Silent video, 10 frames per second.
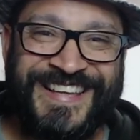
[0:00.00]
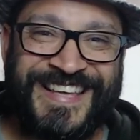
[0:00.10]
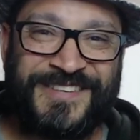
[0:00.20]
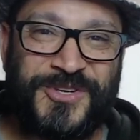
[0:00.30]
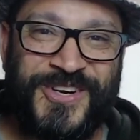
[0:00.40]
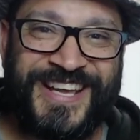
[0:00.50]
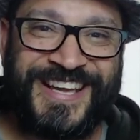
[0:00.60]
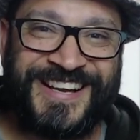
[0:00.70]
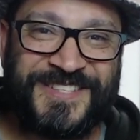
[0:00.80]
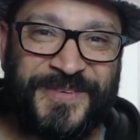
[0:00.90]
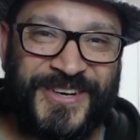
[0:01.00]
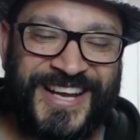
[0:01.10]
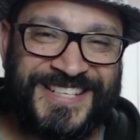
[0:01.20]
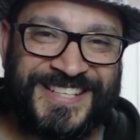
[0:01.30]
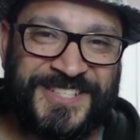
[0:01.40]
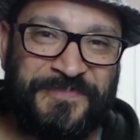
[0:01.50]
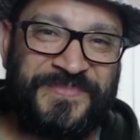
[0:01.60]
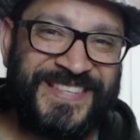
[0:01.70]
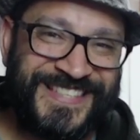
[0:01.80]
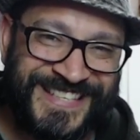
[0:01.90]
Thanks for tuning in, guys. I'll catch you next time.
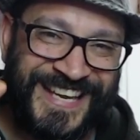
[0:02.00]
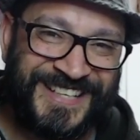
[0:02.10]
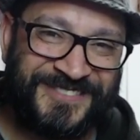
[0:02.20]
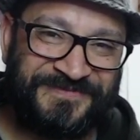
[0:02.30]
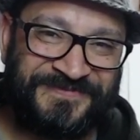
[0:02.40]
See ya.